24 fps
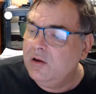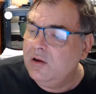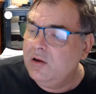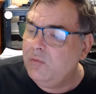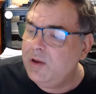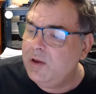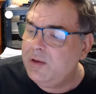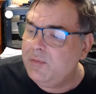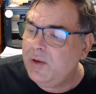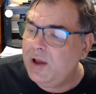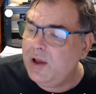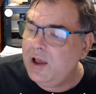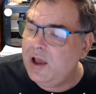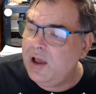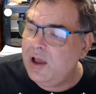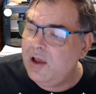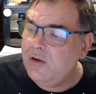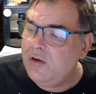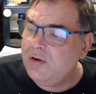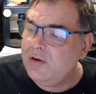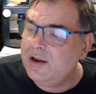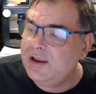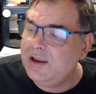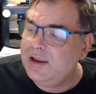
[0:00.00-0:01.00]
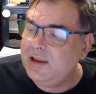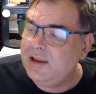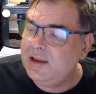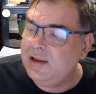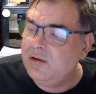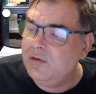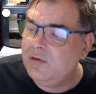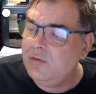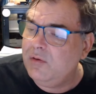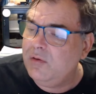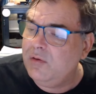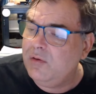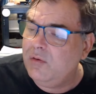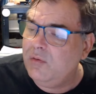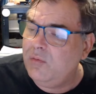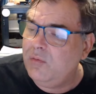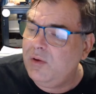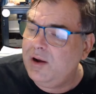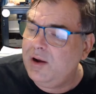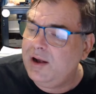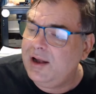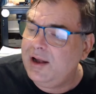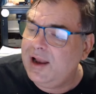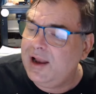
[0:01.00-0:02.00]
we were only
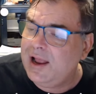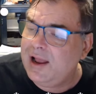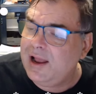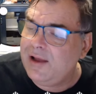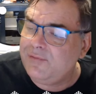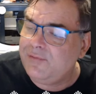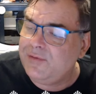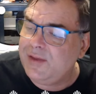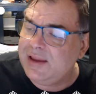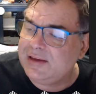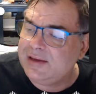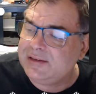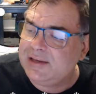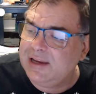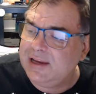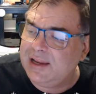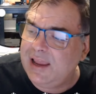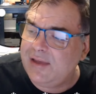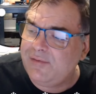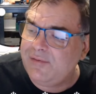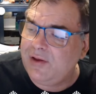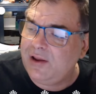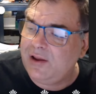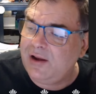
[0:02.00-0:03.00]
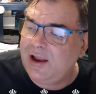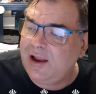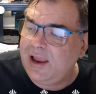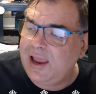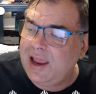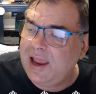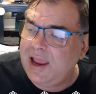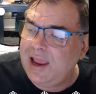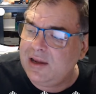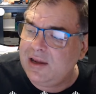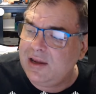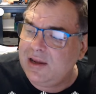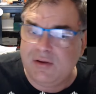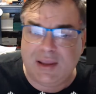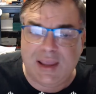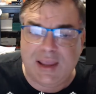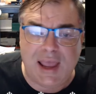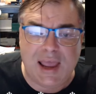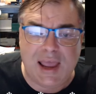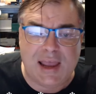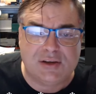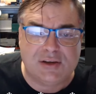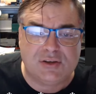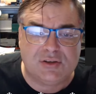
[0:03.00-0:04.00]
1.5 years together and I had no
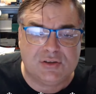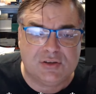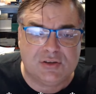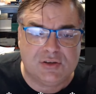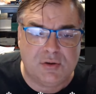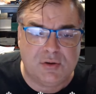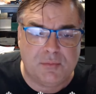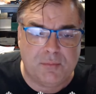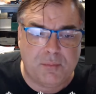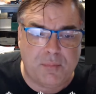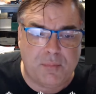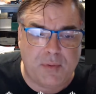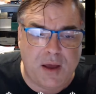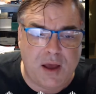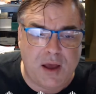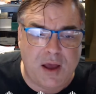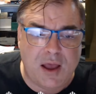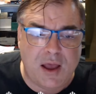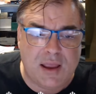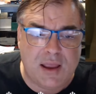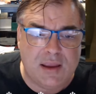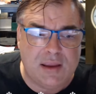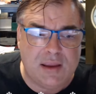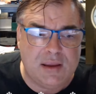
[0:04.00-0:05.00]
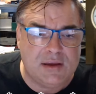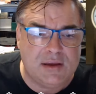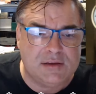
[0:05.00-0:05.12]
cash to buy.